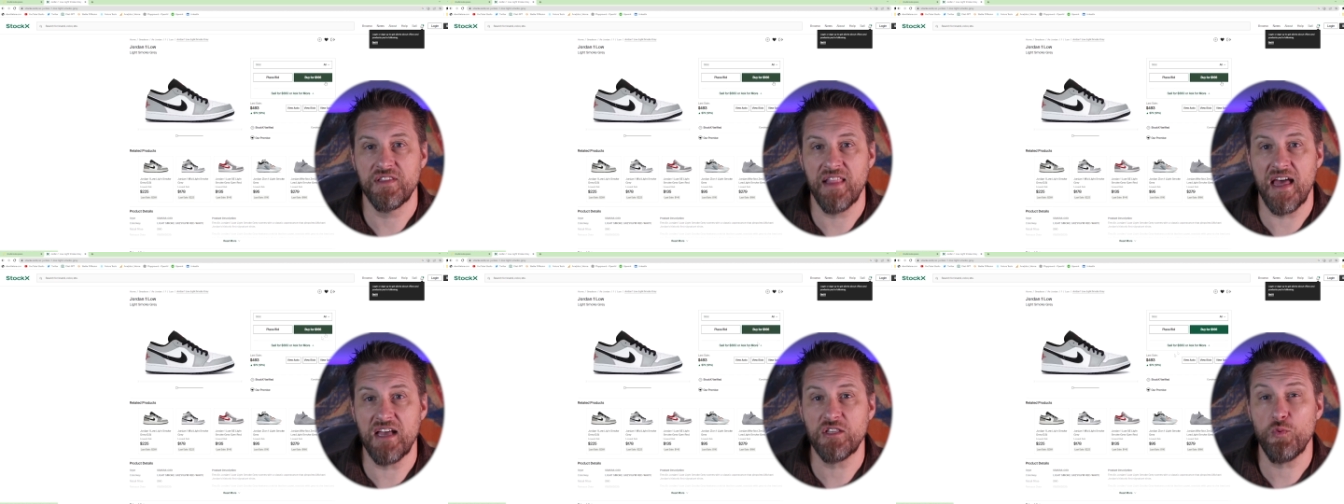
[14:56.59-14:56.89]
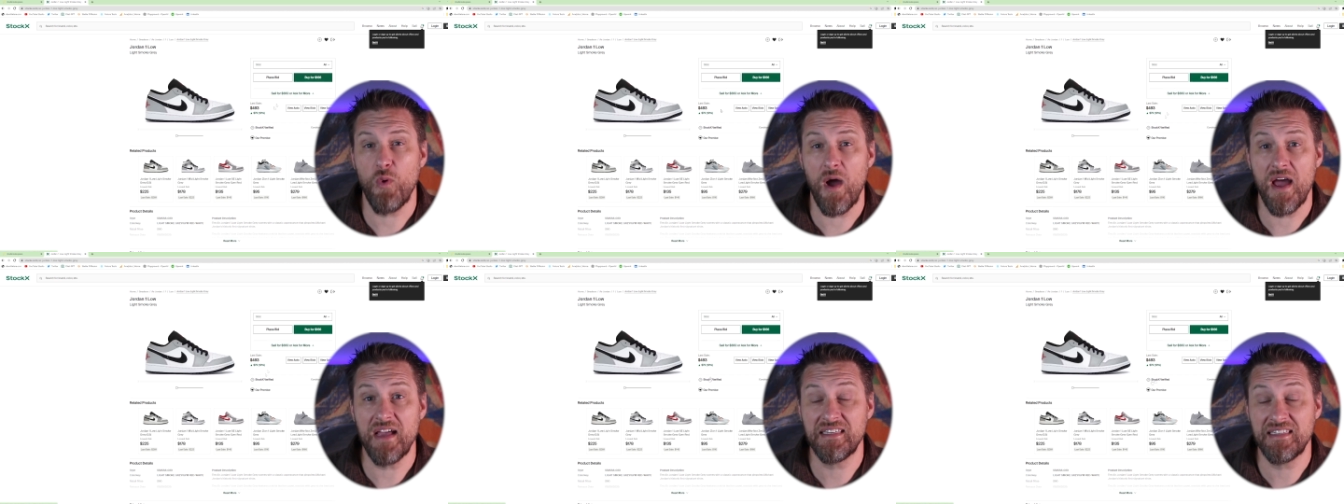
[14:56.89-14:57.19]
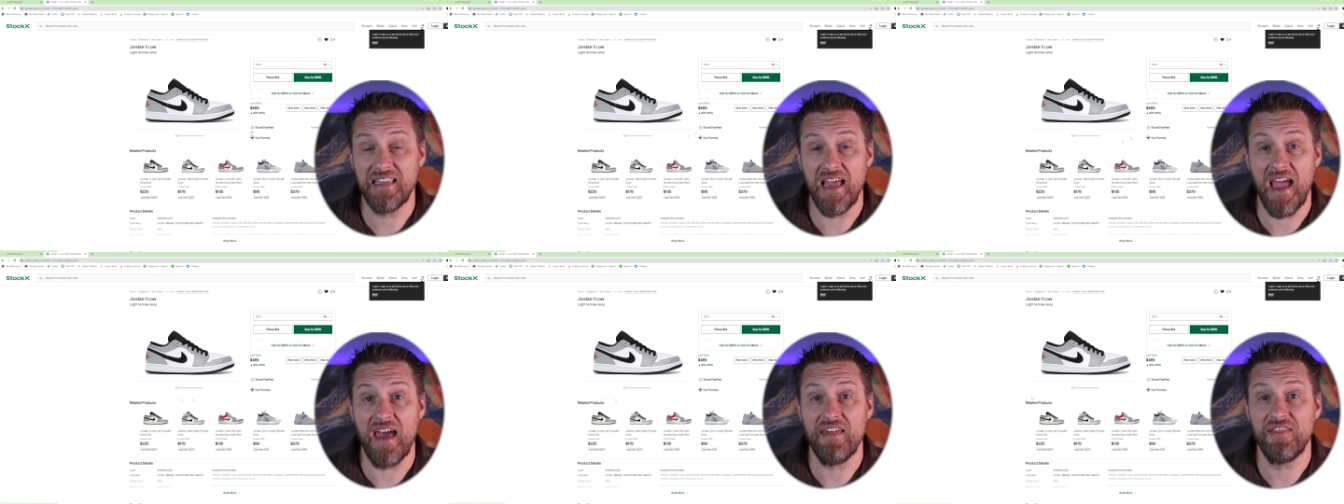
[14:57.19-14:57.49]
And that's why I
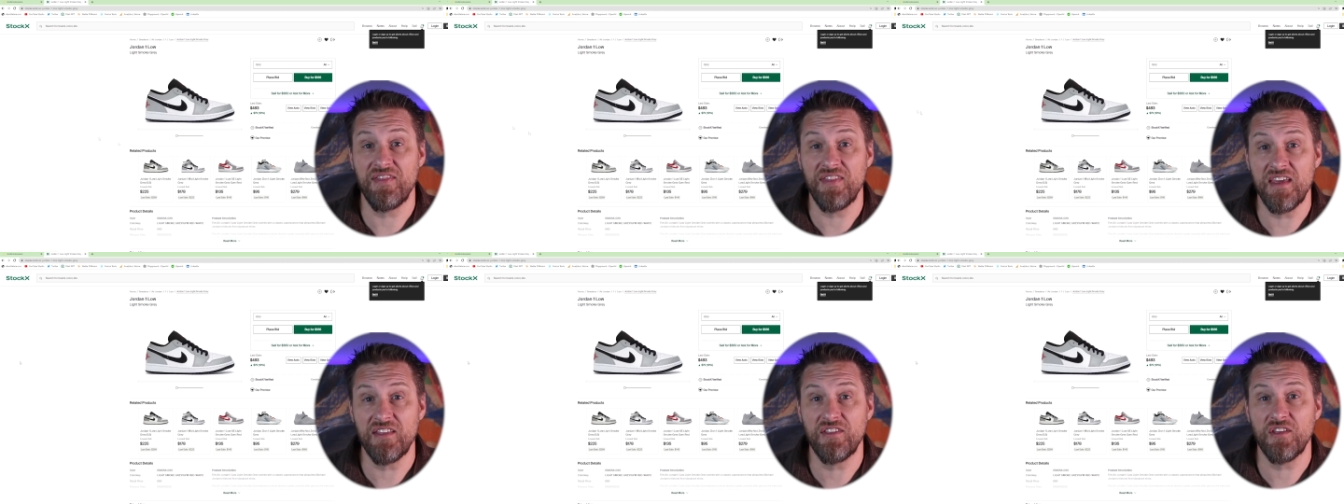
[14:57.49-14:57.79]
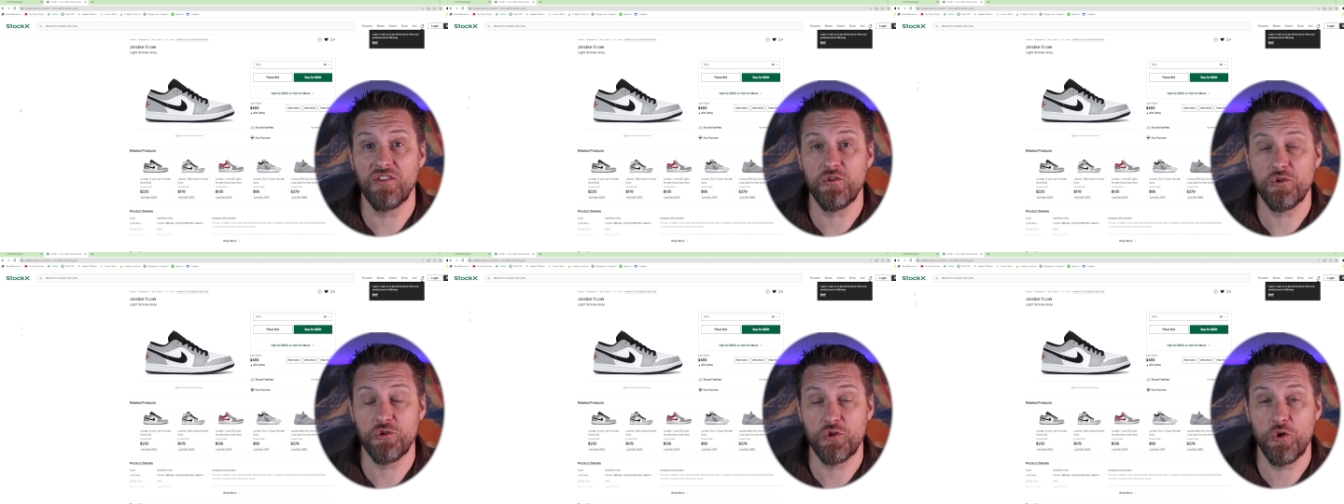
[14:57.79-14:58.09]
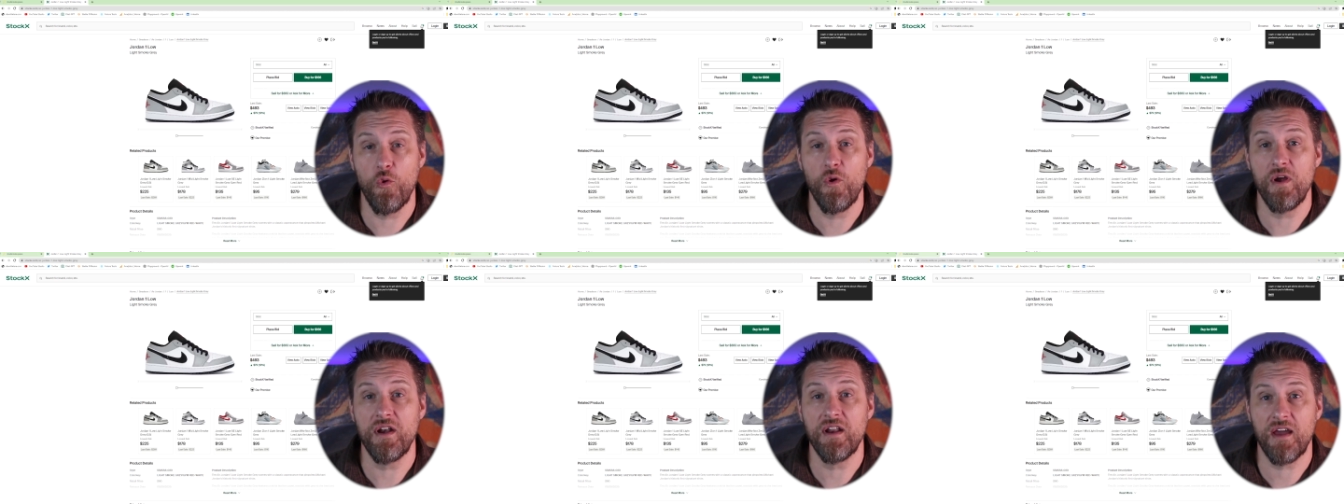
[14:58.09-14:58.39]
say I think that there's
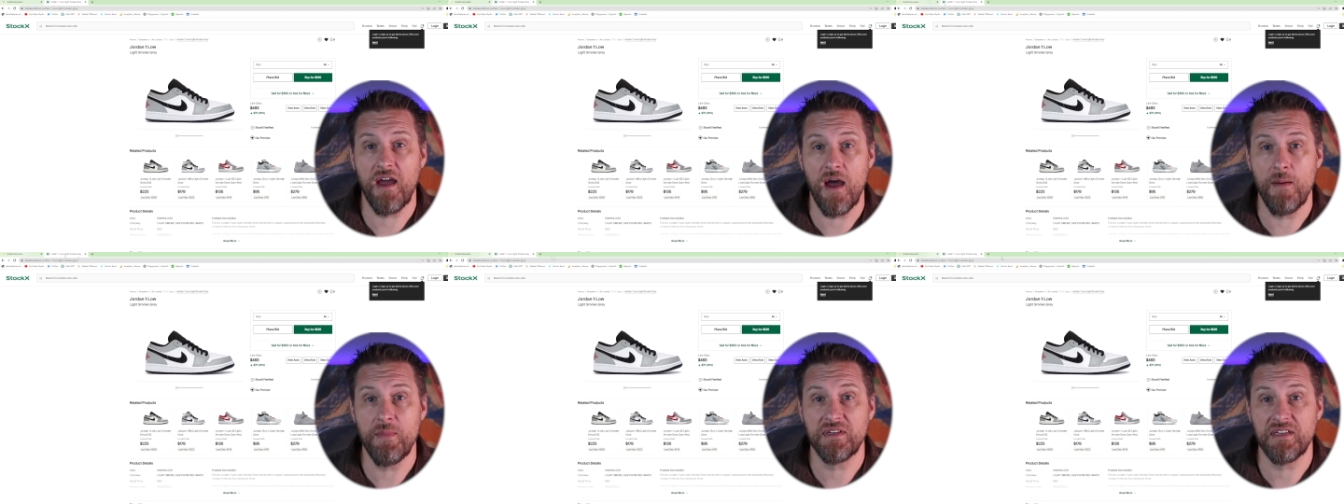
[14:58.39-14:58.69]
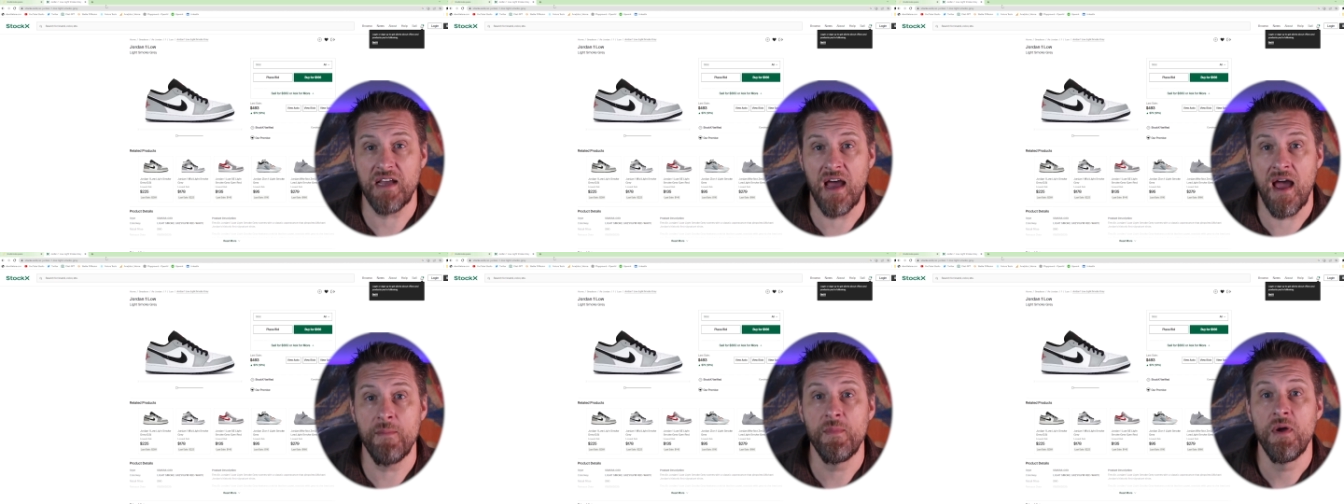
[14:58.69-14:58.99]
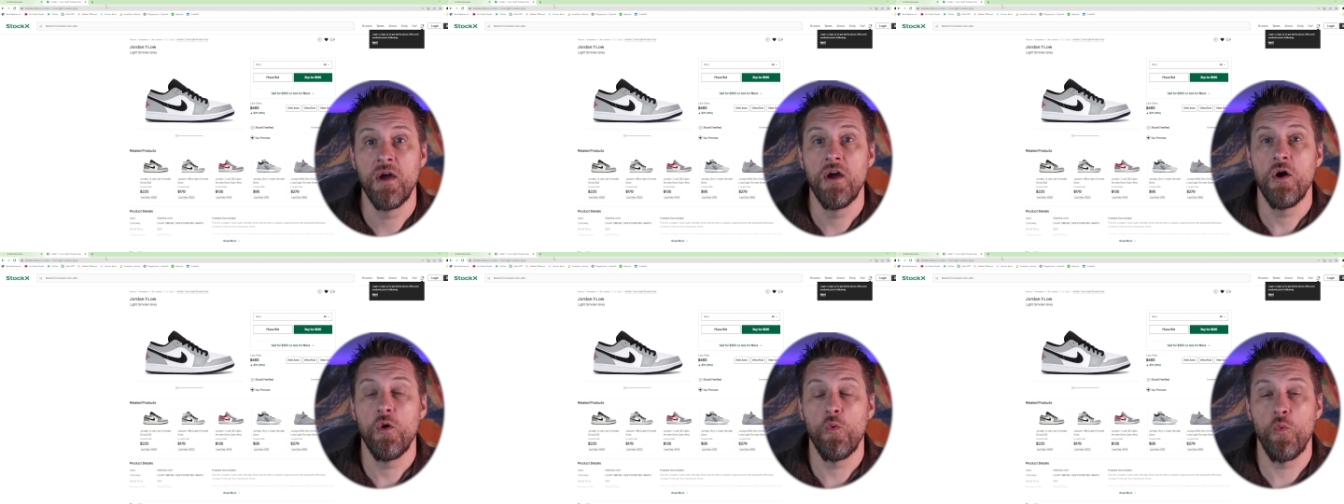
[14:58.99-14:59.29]
going to come a time
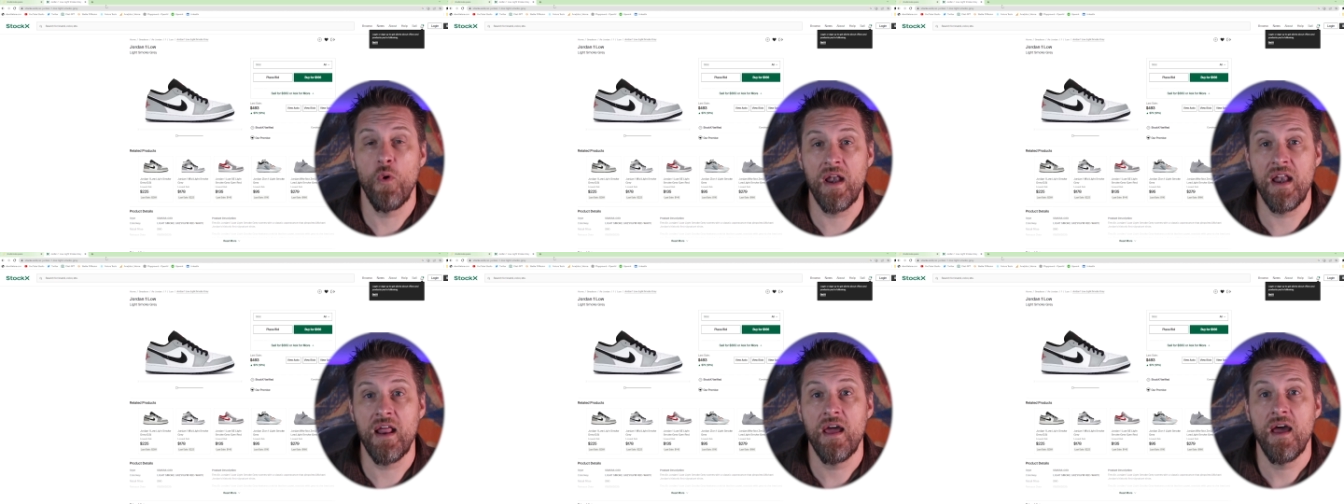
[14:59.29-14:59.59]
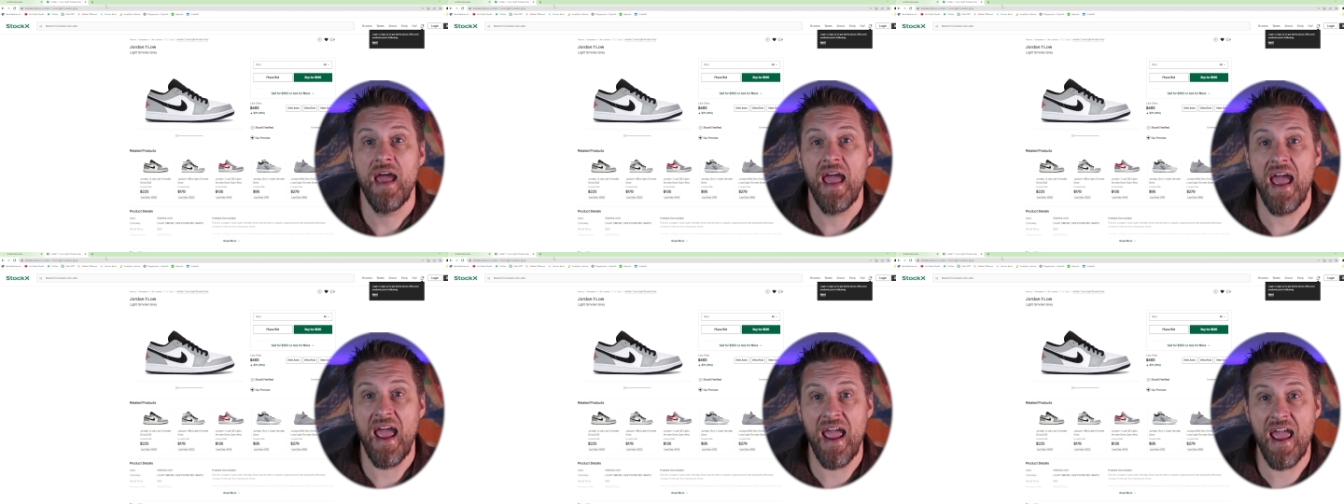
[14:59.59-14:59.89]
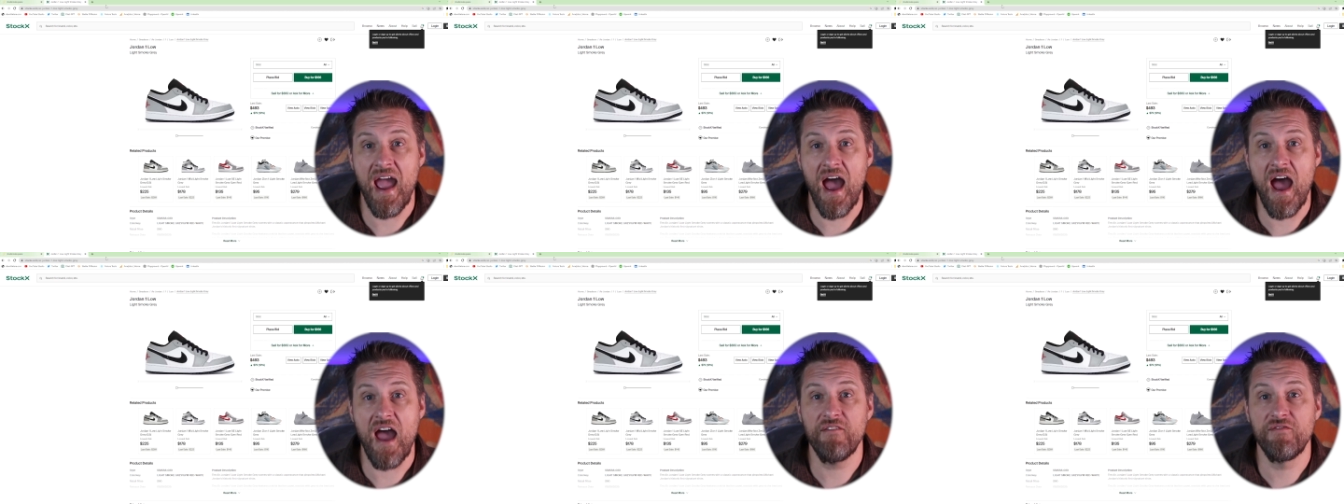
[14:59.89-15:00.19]
when
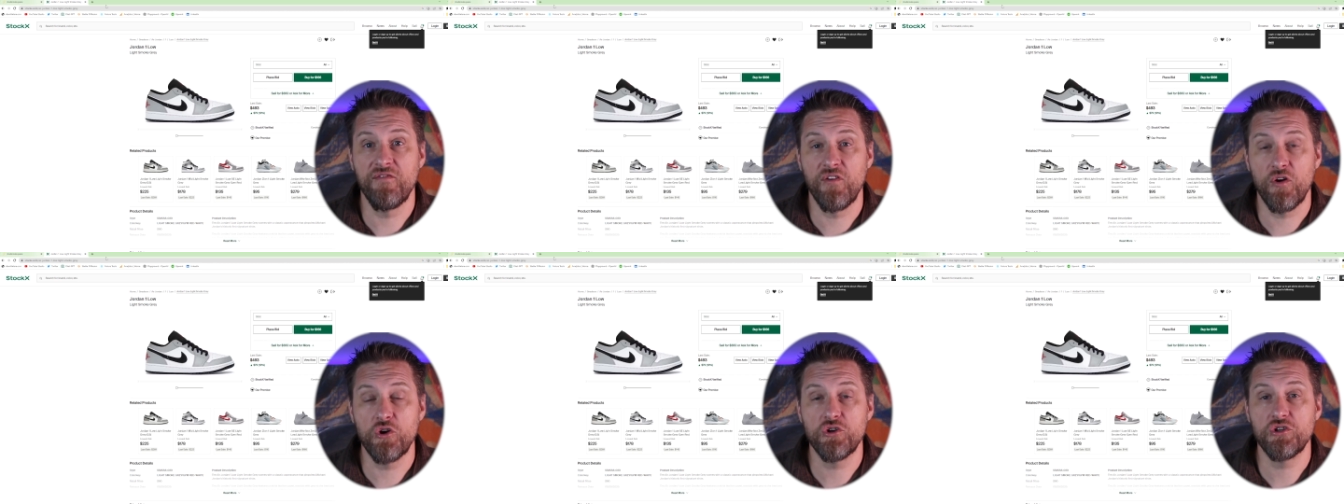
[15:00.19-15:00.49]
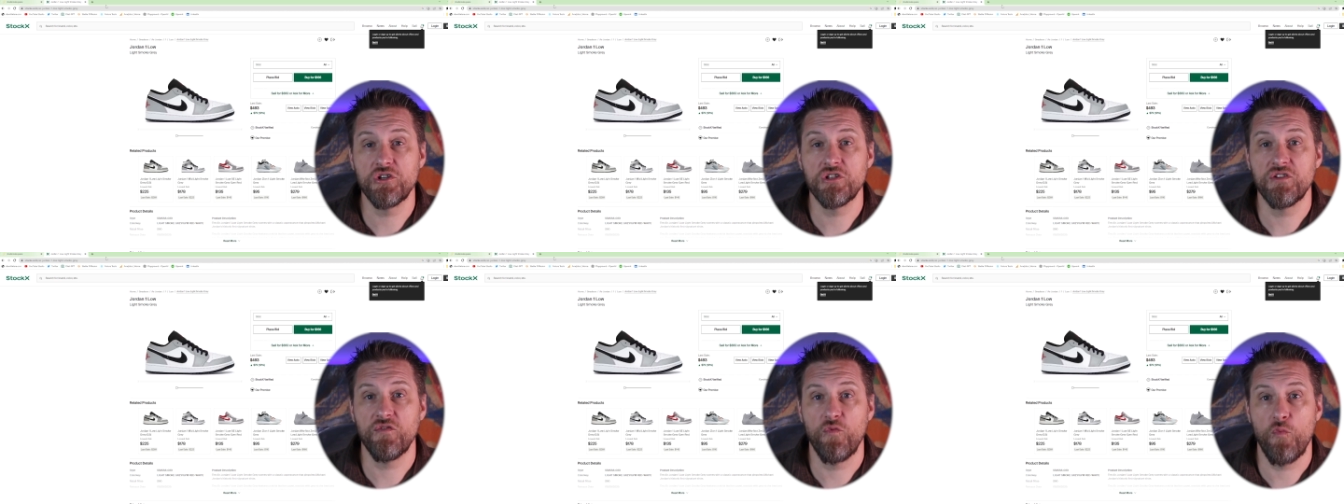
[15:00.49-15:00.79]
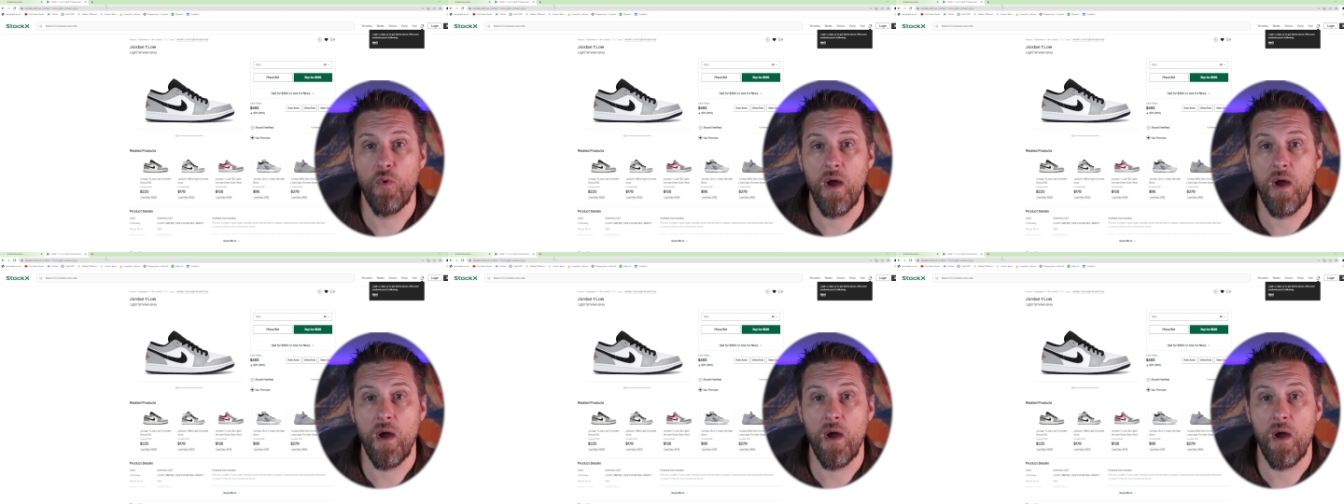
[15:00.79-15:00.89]
AI versions of